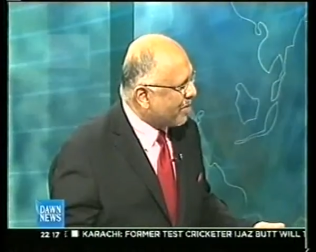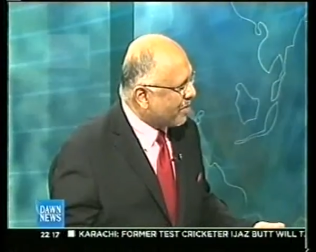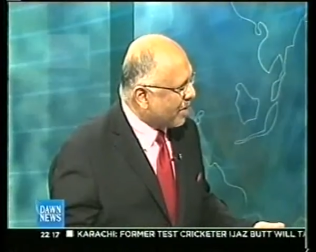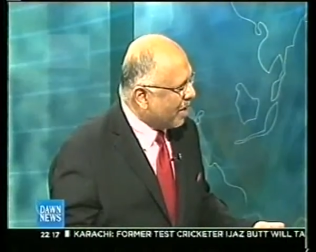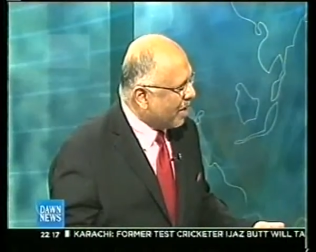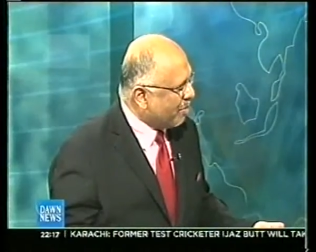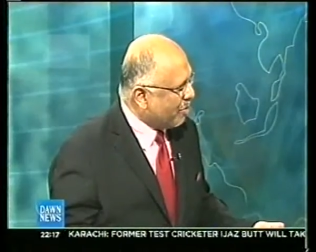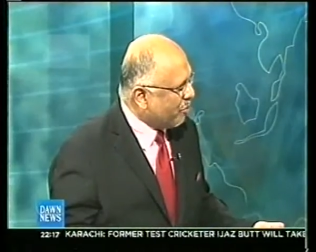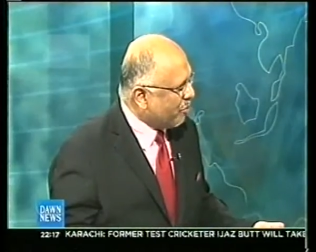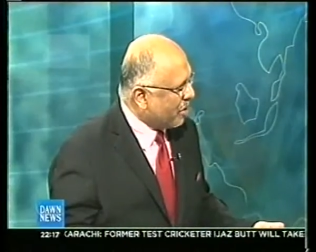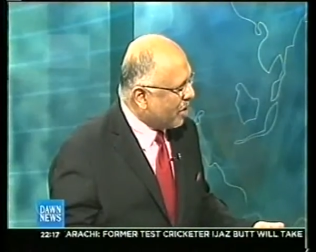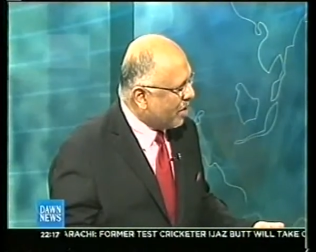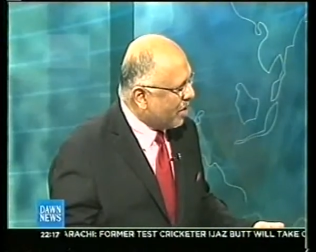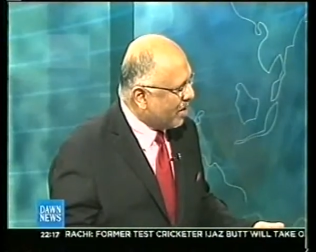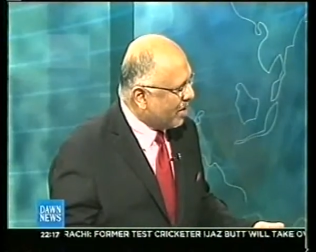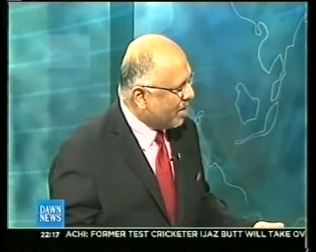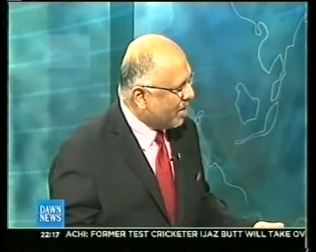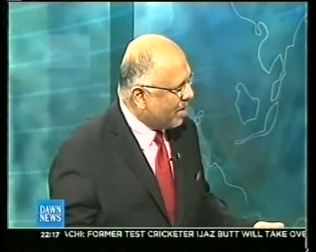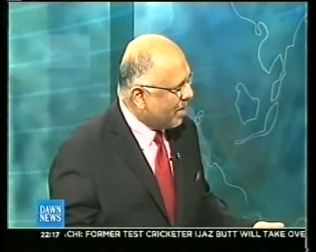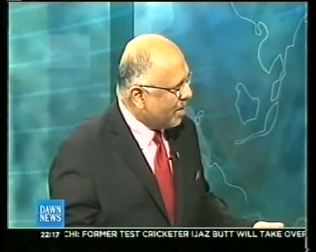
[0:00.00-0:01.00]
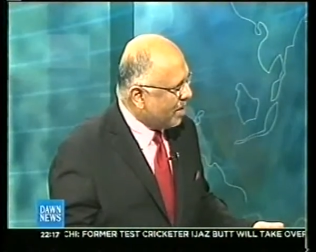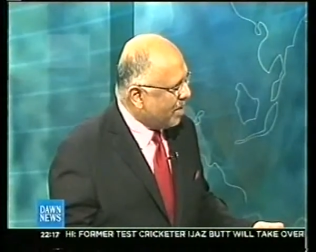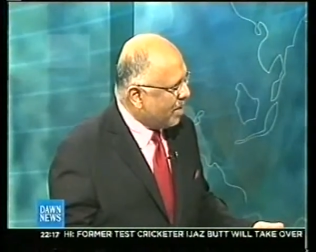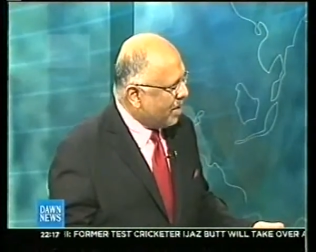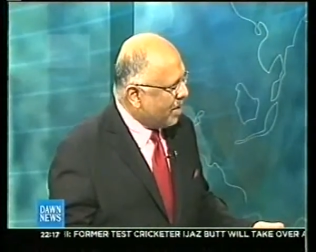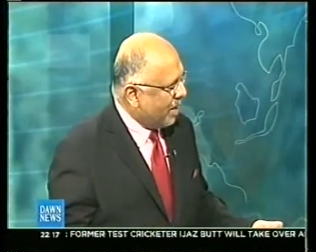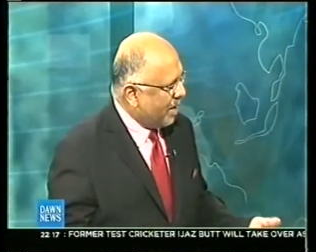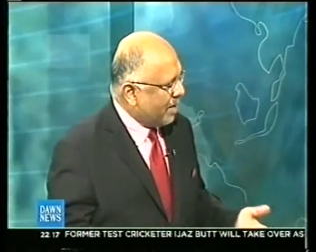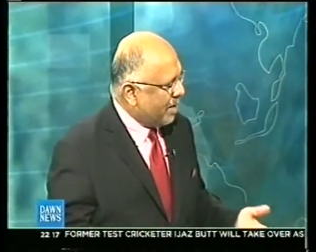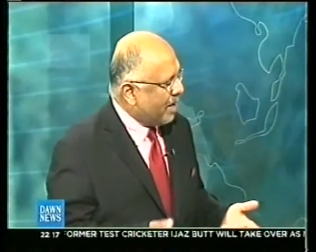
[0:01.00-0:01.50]
came to power,
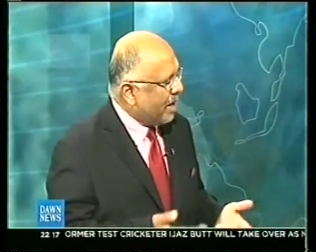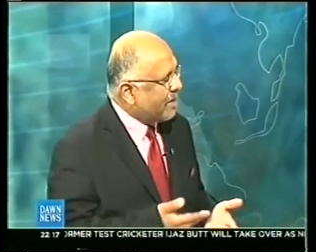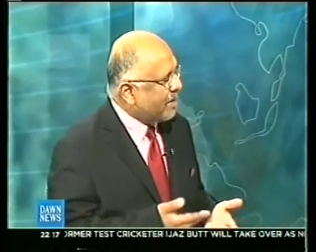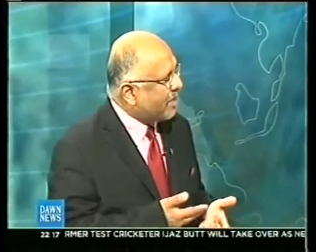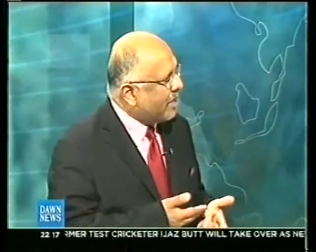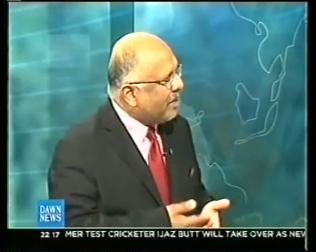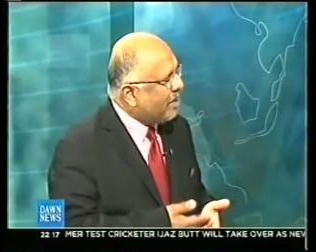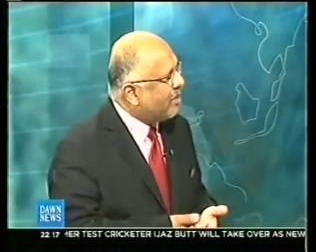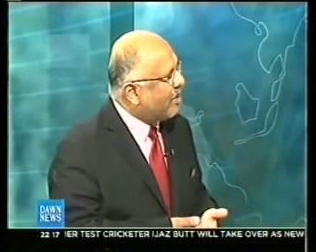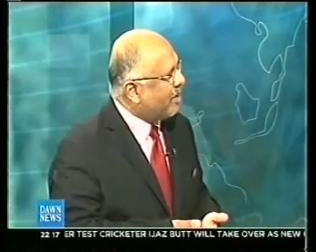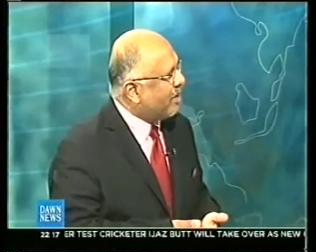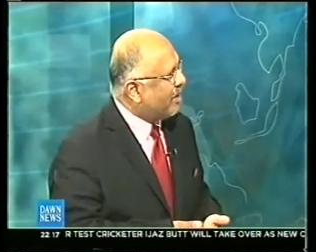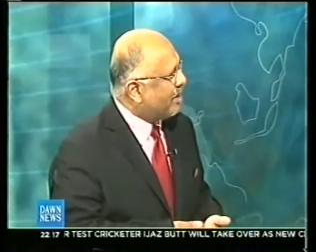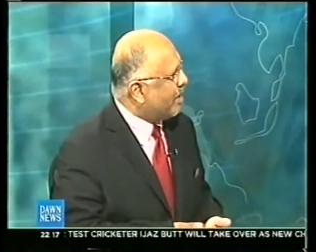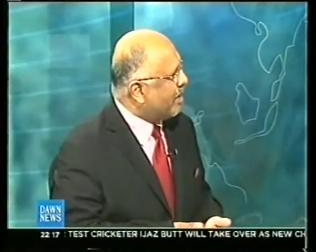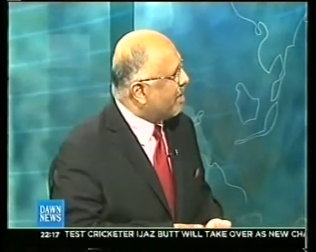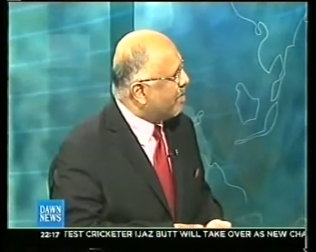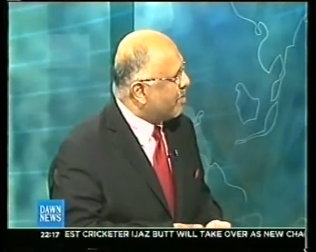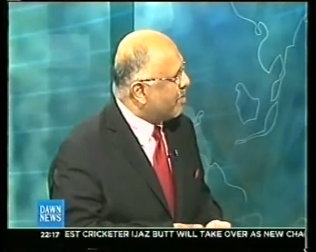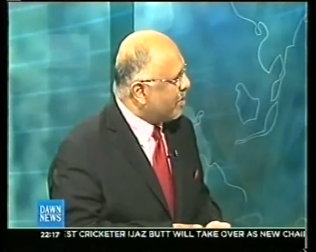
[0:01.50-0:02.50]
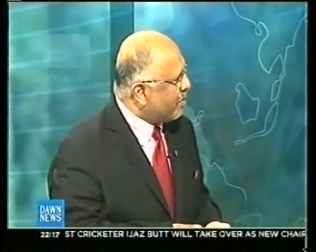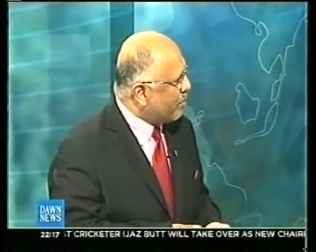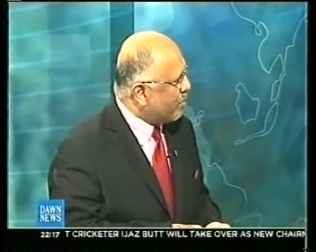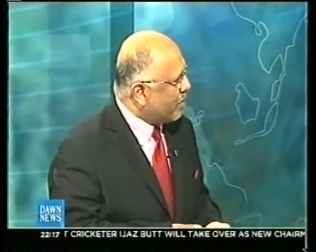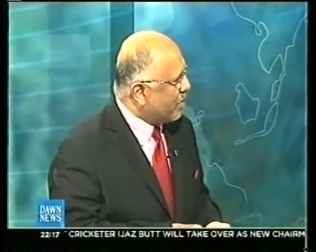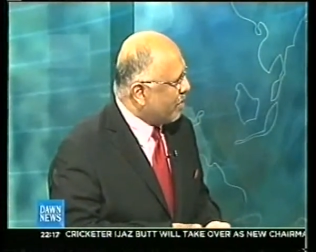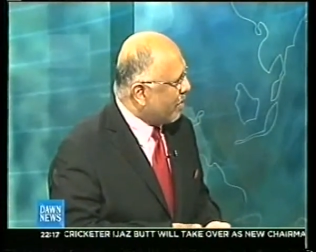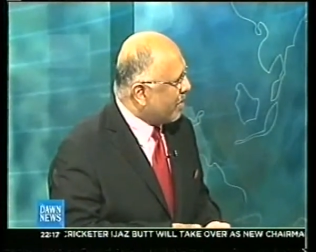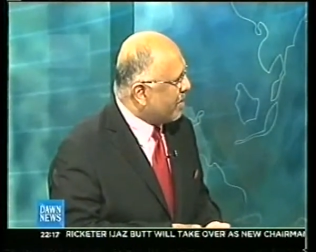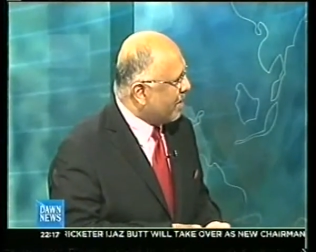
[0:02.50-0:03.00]
and yet these initiatives were
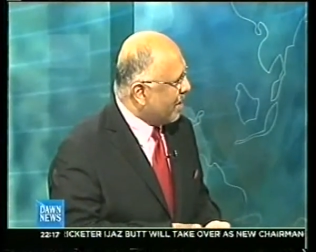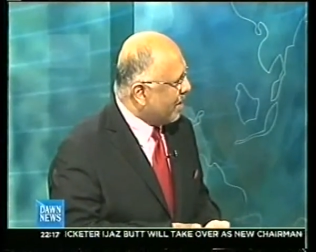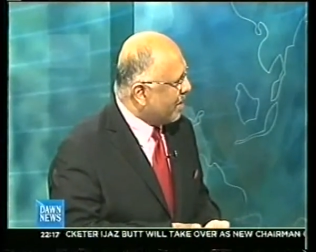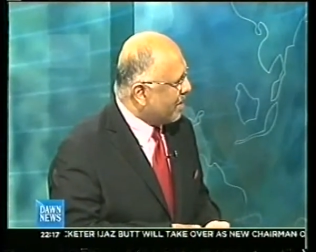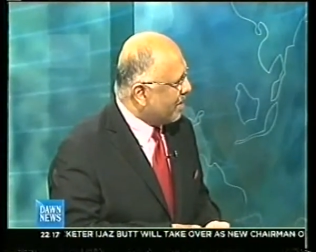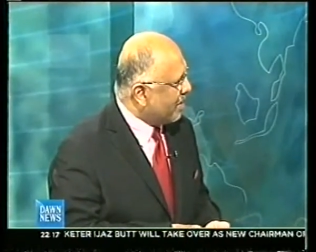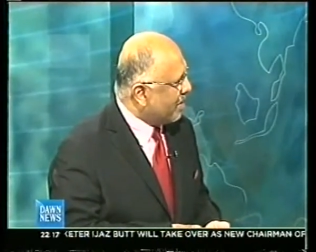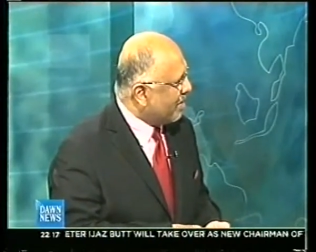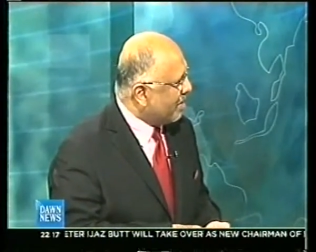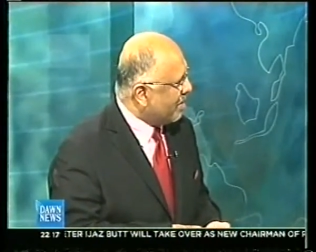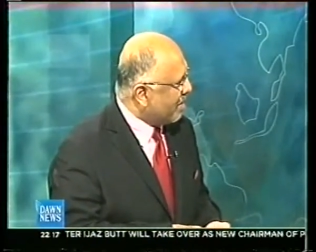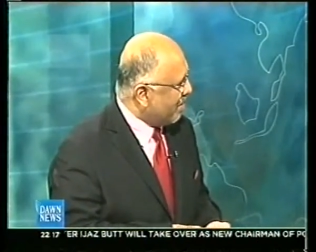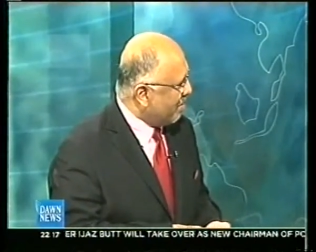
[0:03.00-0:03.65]
not taken